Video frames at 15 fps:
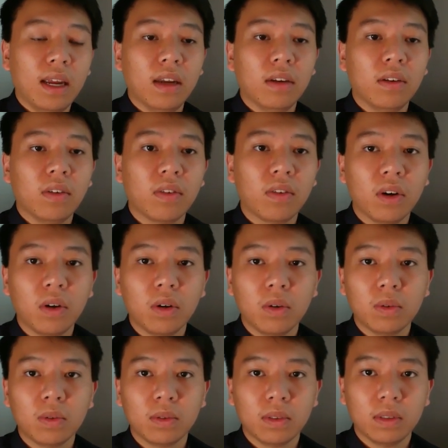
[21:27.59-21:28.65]
And
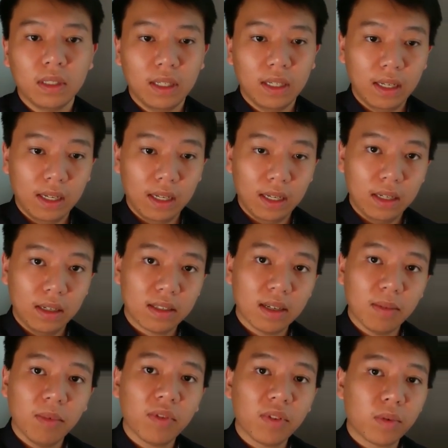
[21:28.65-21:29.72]
so in
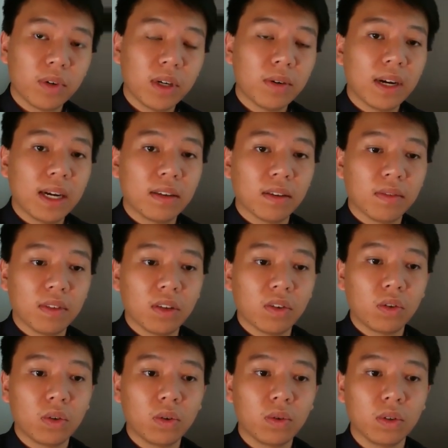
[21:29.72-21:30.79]
some of the rewrites of these
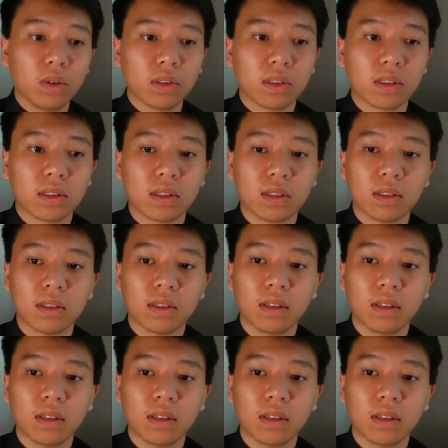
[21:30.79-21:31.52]
tools,